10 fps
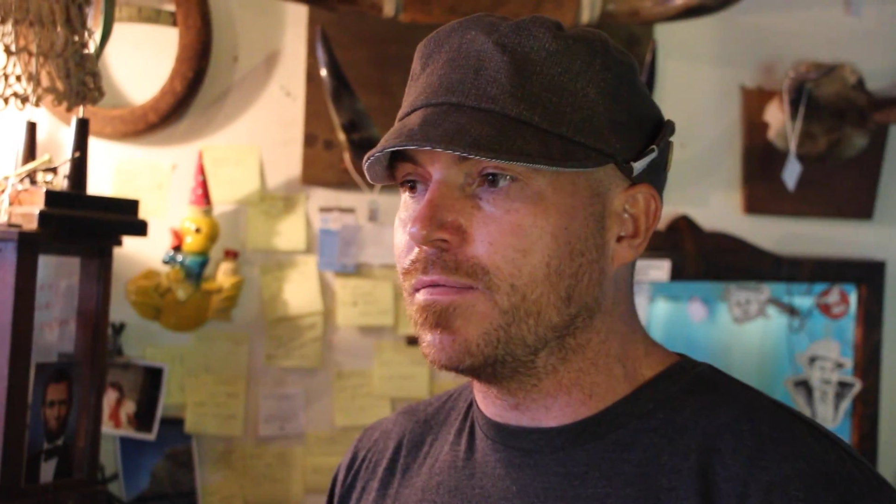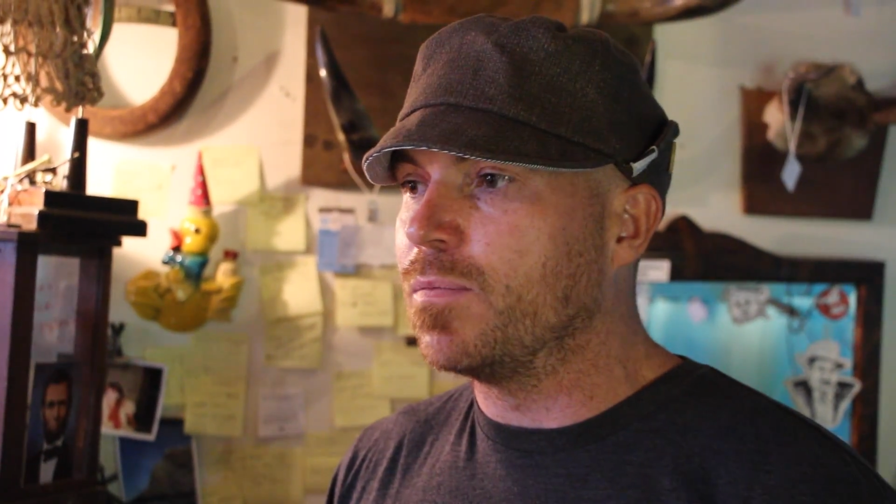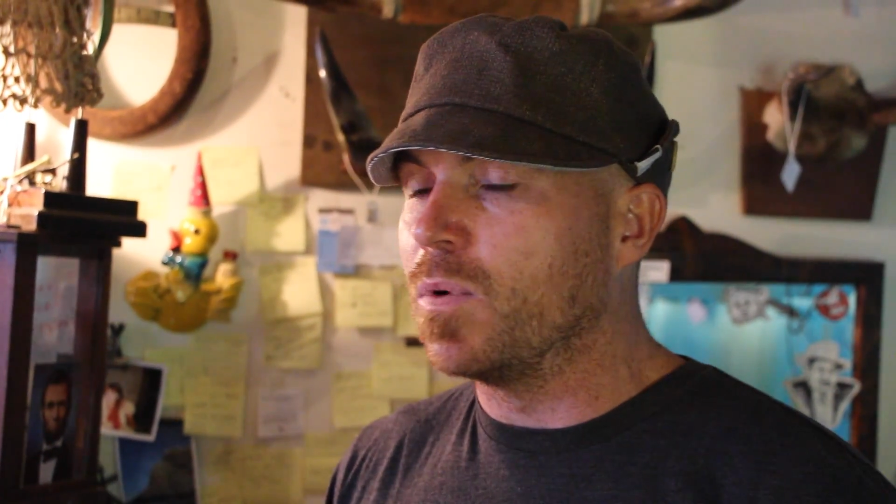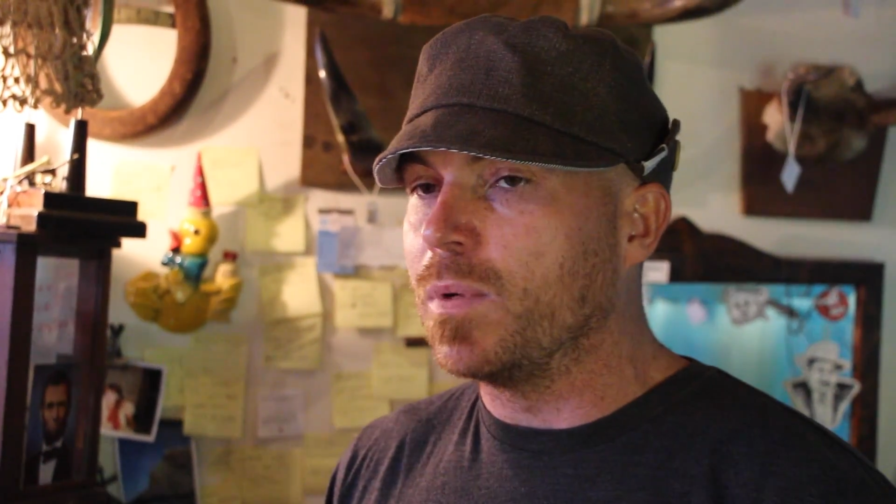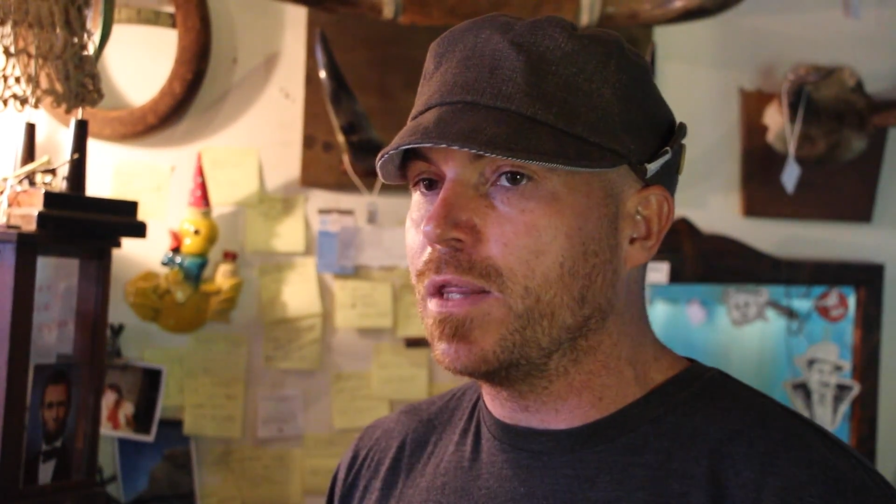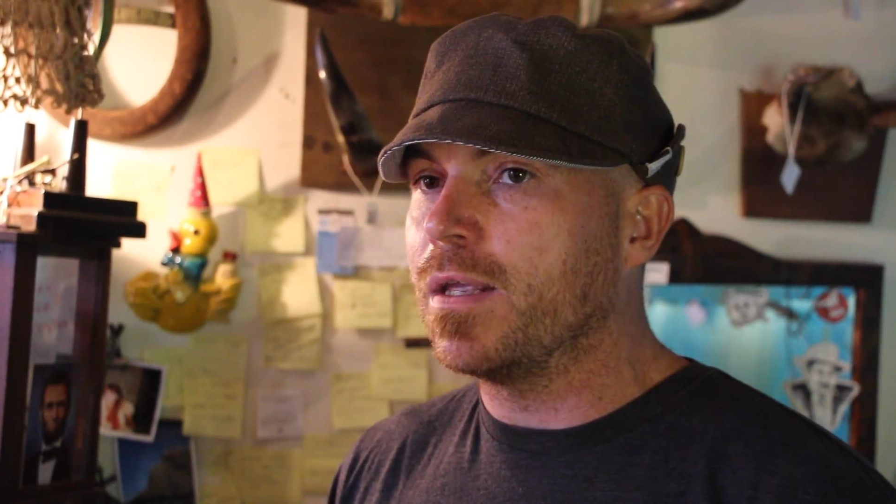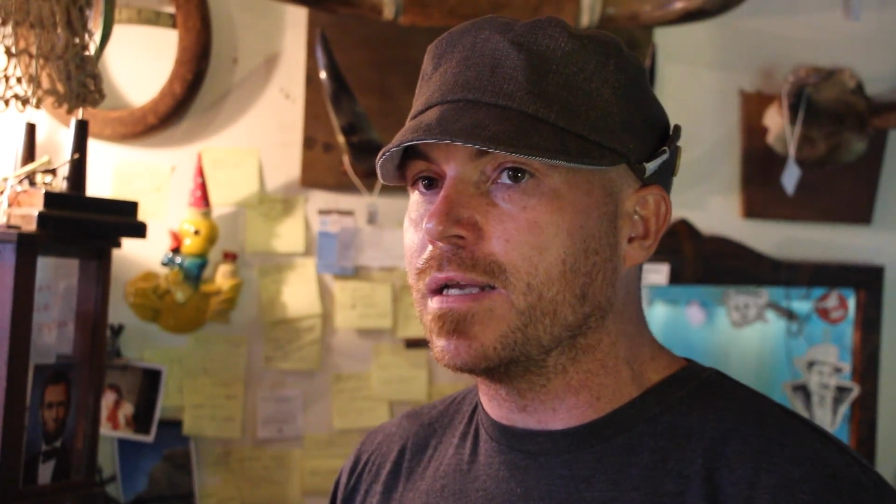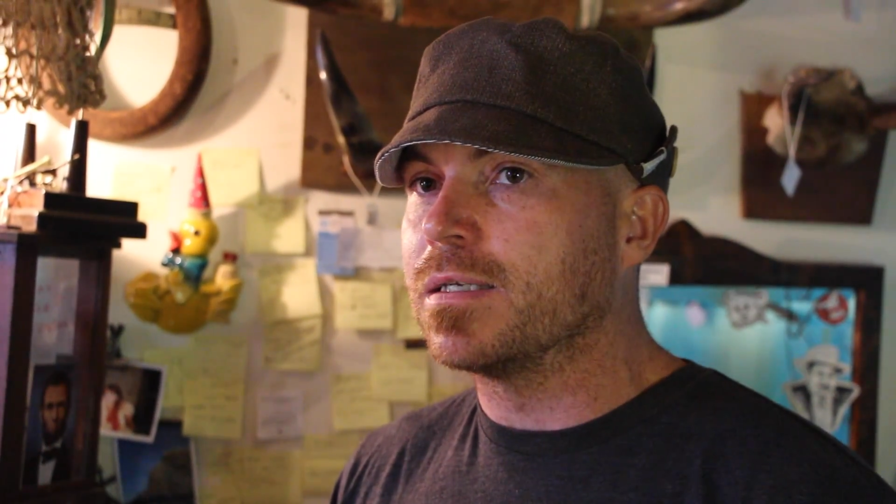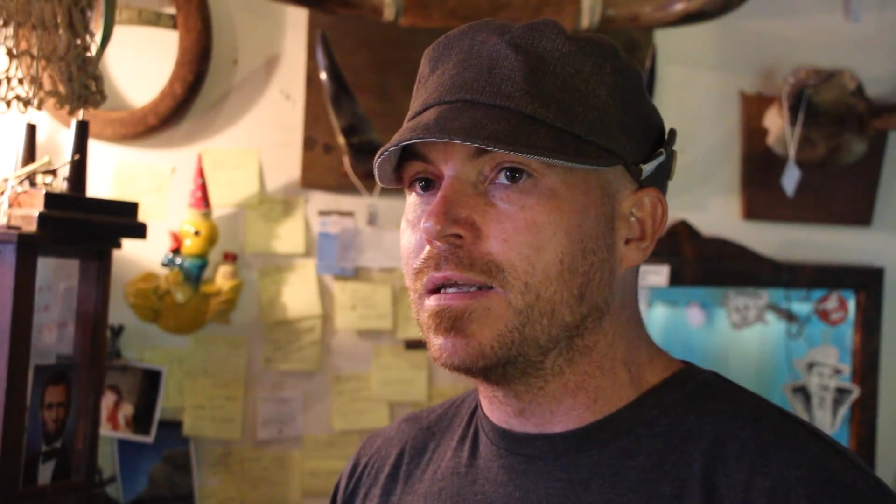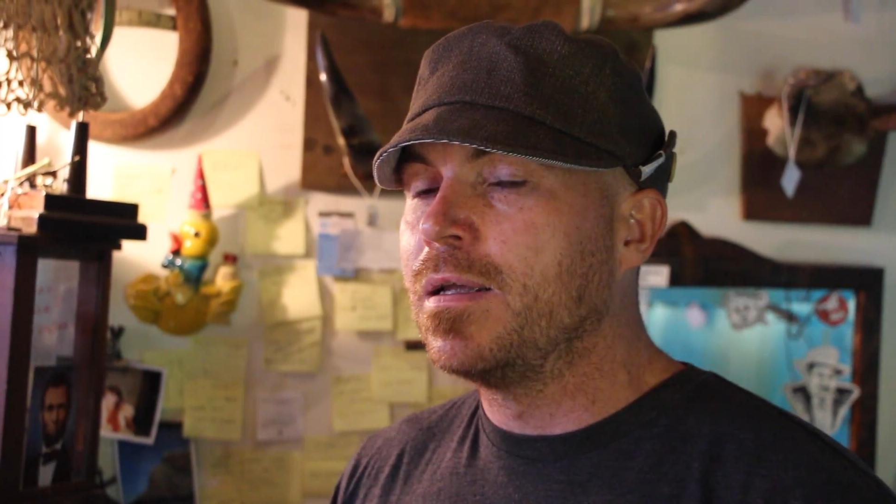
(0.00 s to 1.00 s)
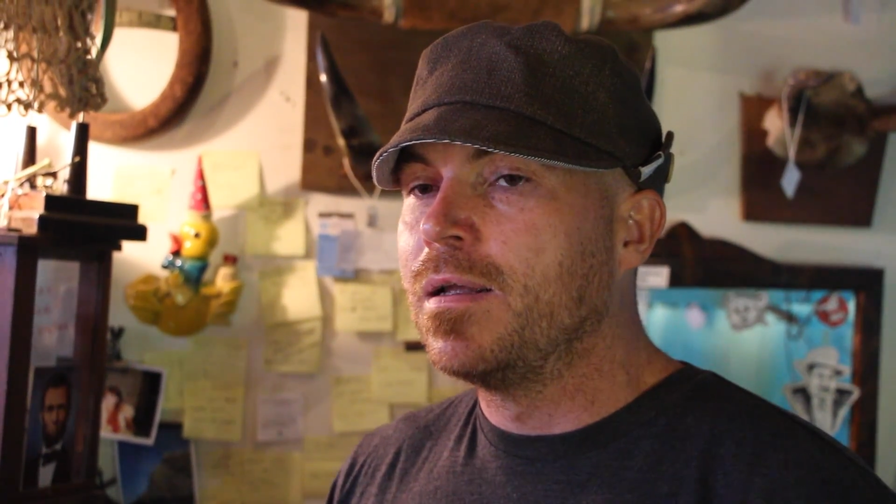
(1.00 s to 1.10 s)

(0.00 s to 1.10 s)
of what we think is